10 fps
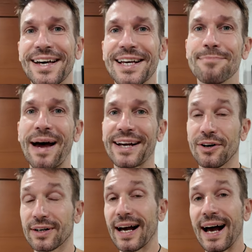in
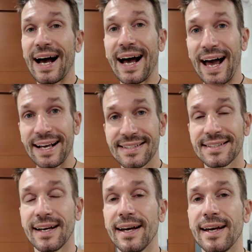Bangkok
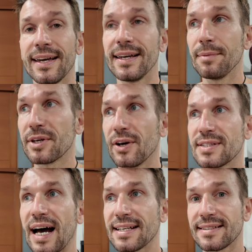hacks here,
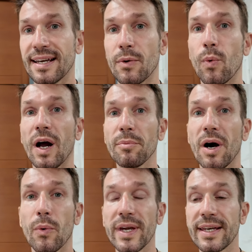because I stay one
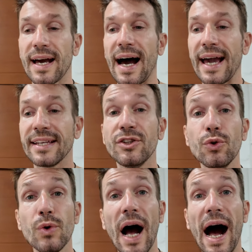more week. I
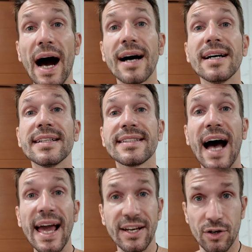do a
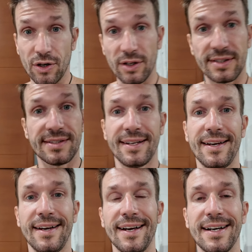Thai course
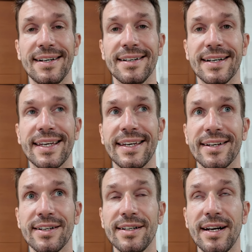uh,
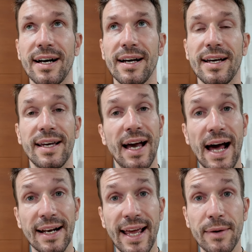here
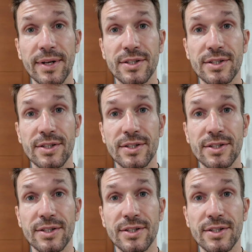at a language